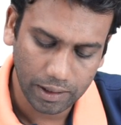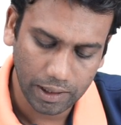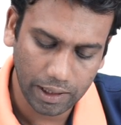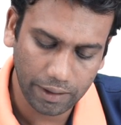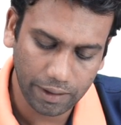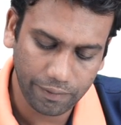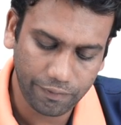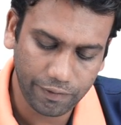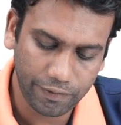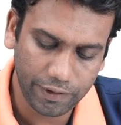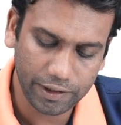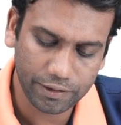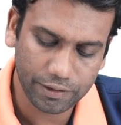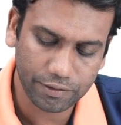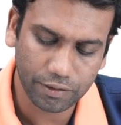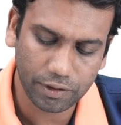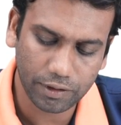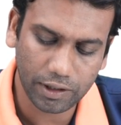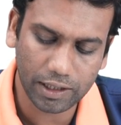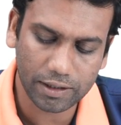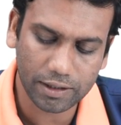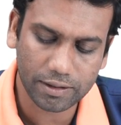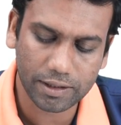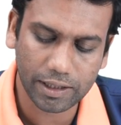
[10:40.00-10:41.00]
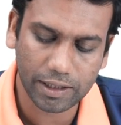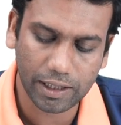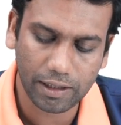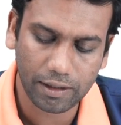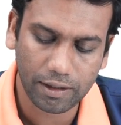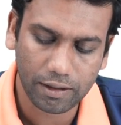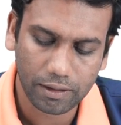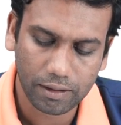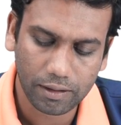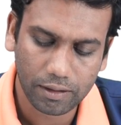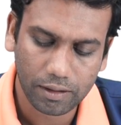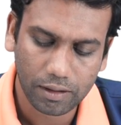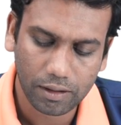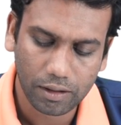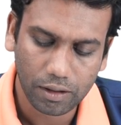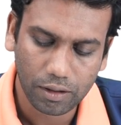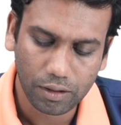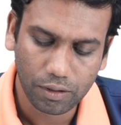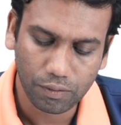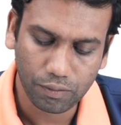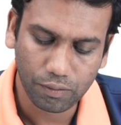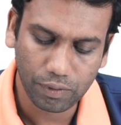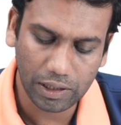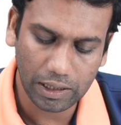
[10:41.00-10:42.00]
every solar cell
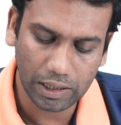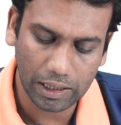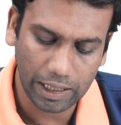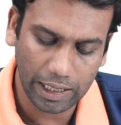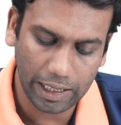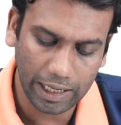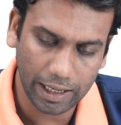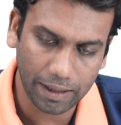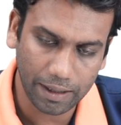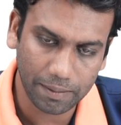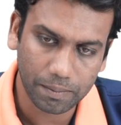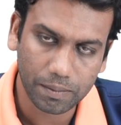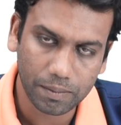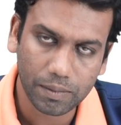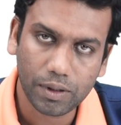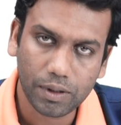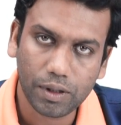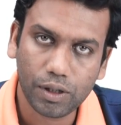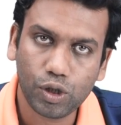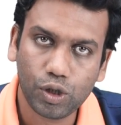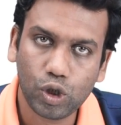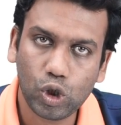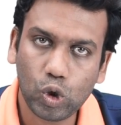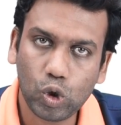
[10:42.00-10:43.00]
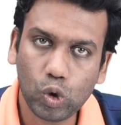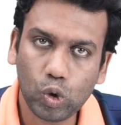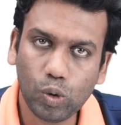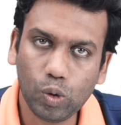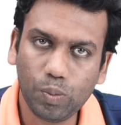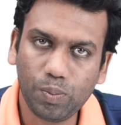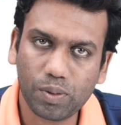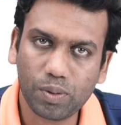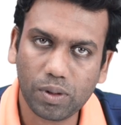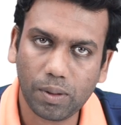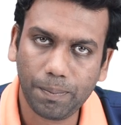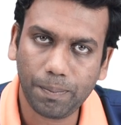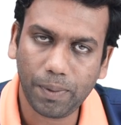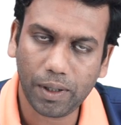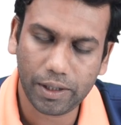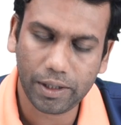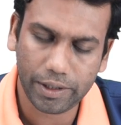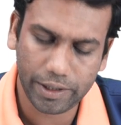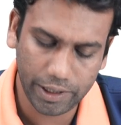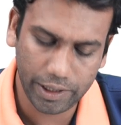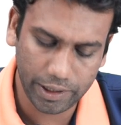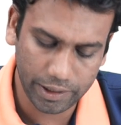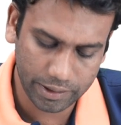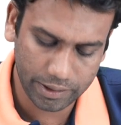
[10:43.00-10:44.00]
will have two
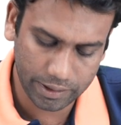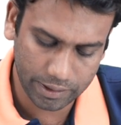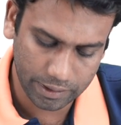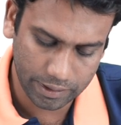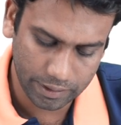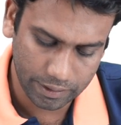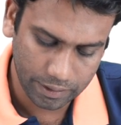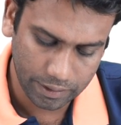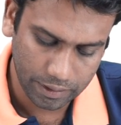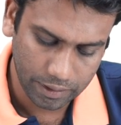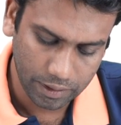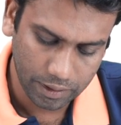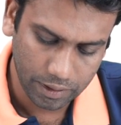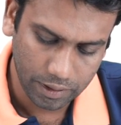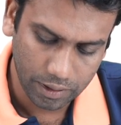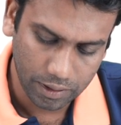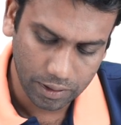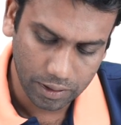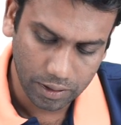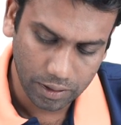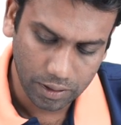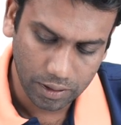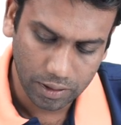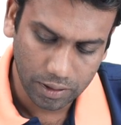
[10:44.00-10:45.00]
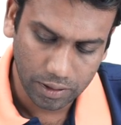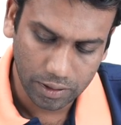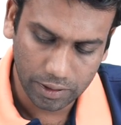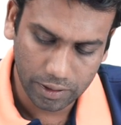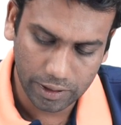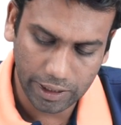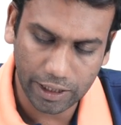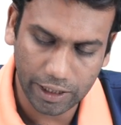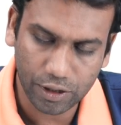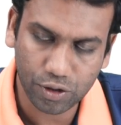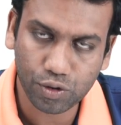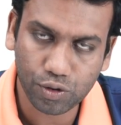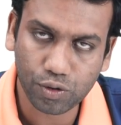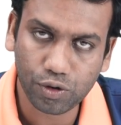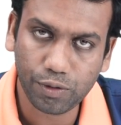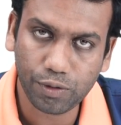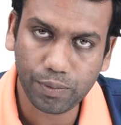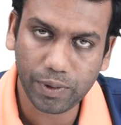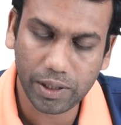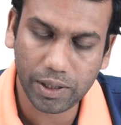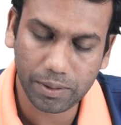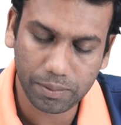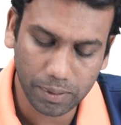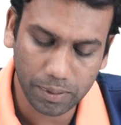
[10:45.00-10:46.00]
properties that should
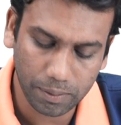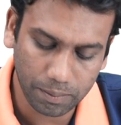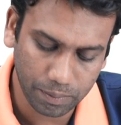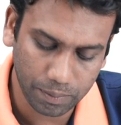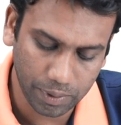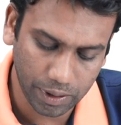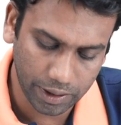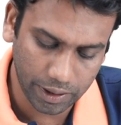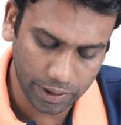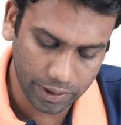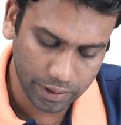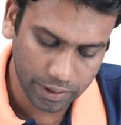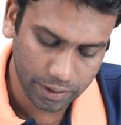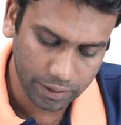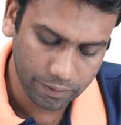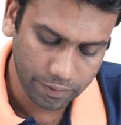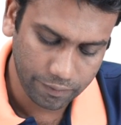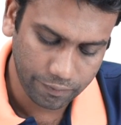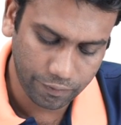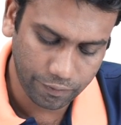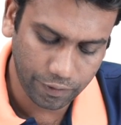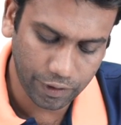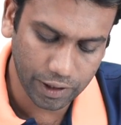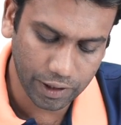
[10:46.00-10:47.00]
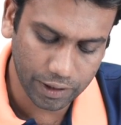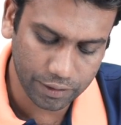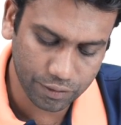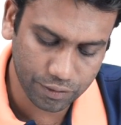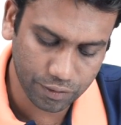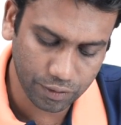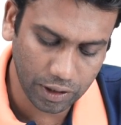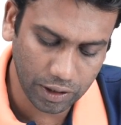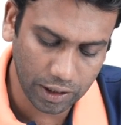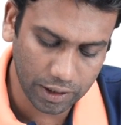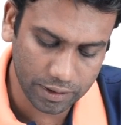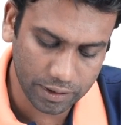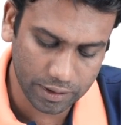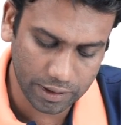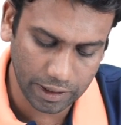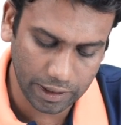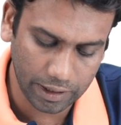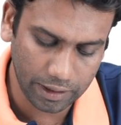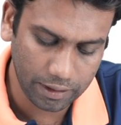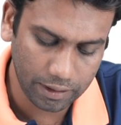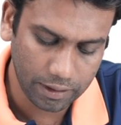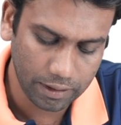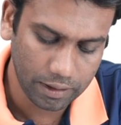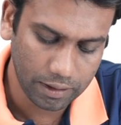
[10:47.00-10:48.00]
be remembered for a solar
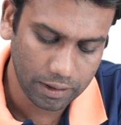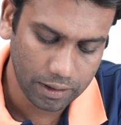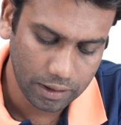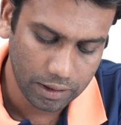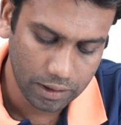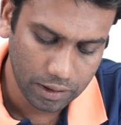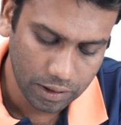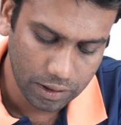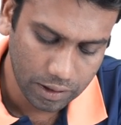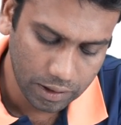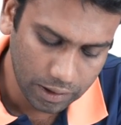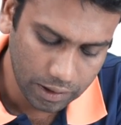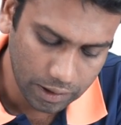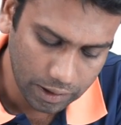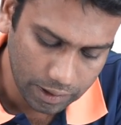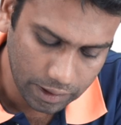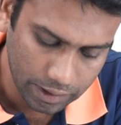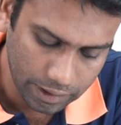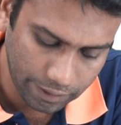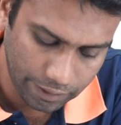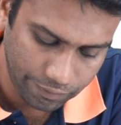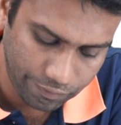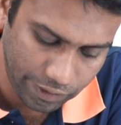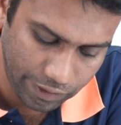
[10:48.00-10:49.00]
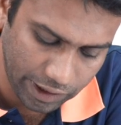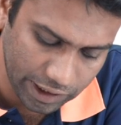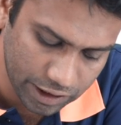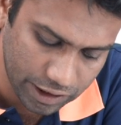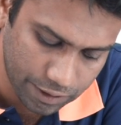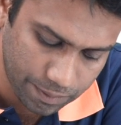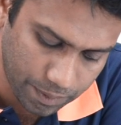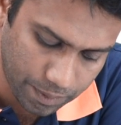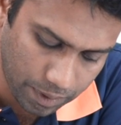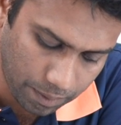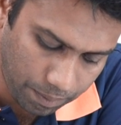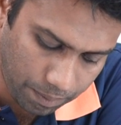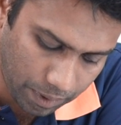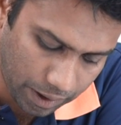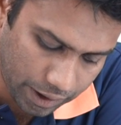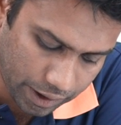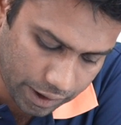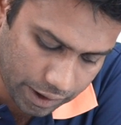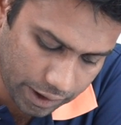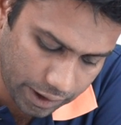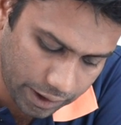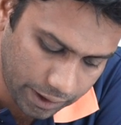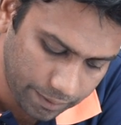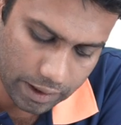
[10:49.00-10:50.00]
cell the first
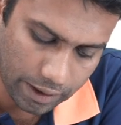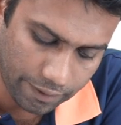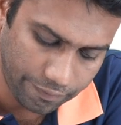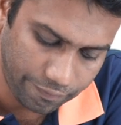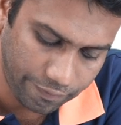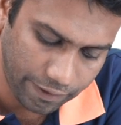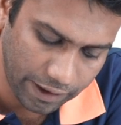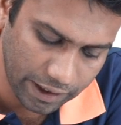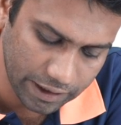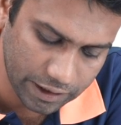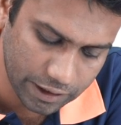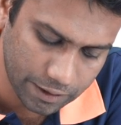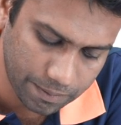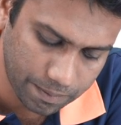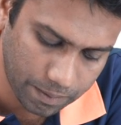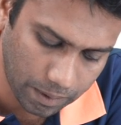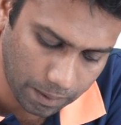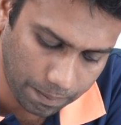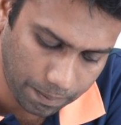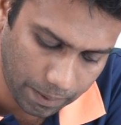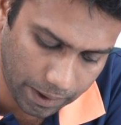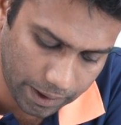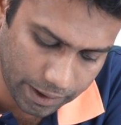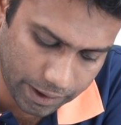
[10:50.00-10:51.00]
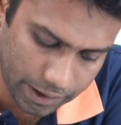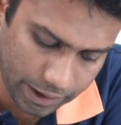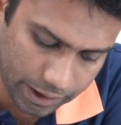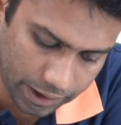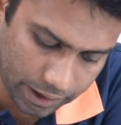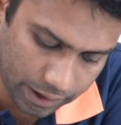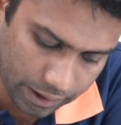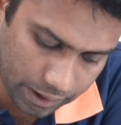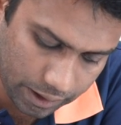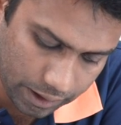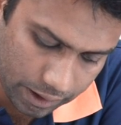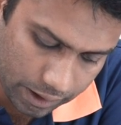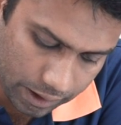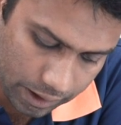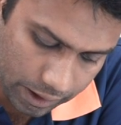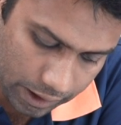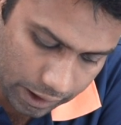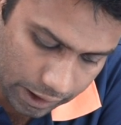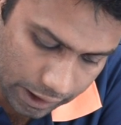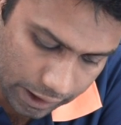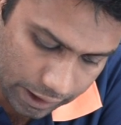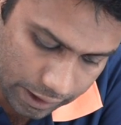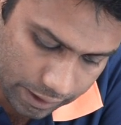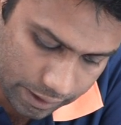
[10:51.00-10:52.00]
property the first property
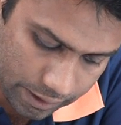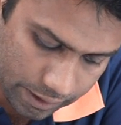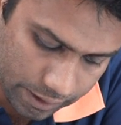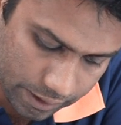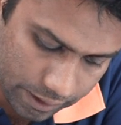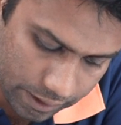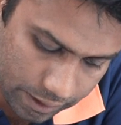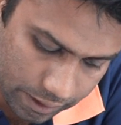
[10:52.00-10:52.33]
is